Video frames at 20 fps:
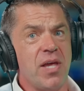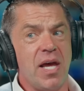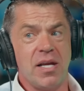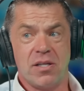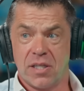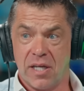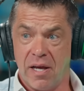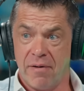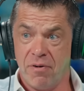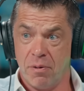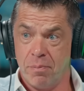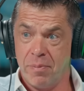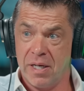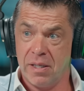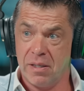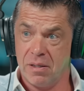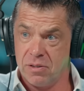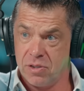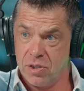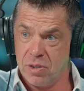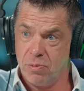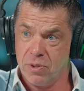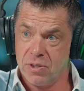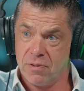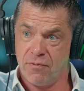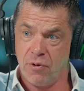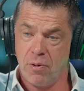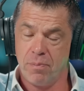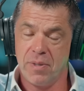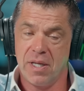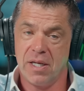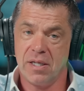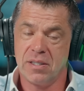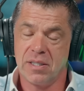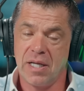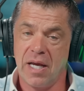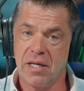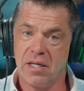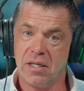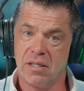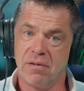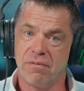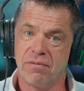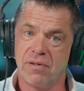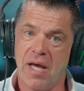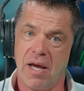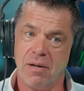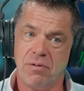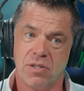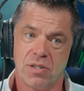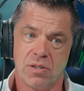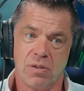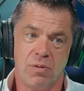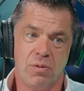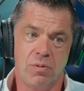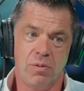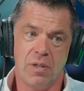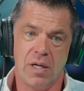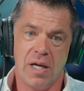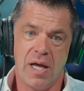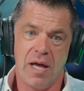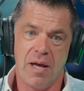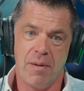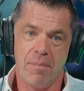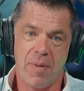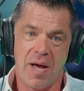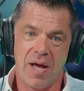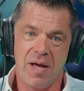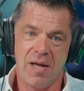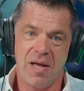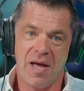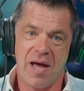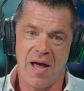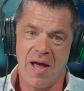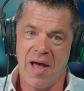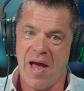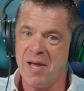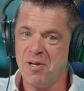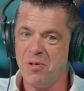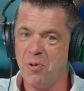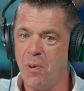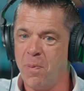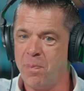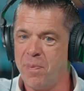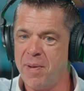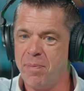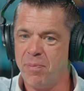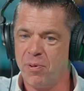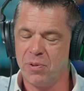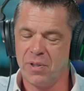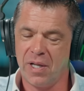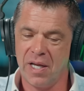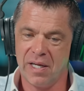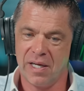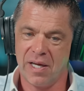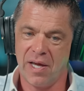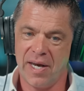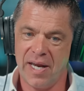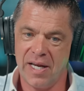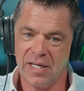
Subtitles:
It's government. She was from the Executive Council. I know people like Her